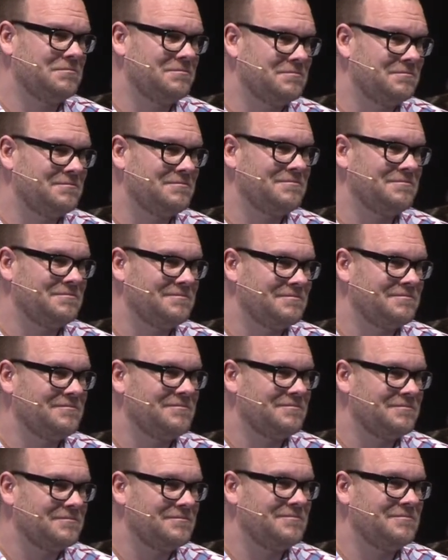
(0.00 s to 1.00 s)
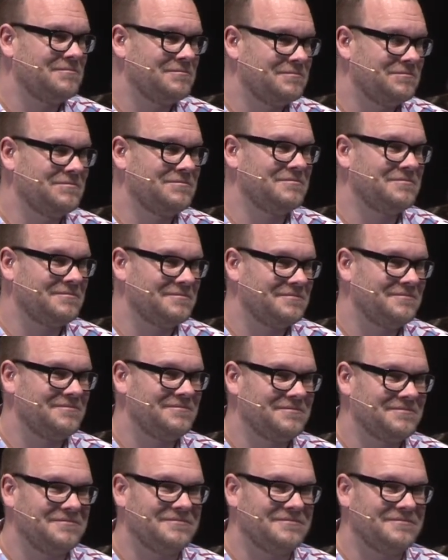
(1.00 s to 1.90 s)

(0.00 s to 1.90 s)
No one is speaking in this clip.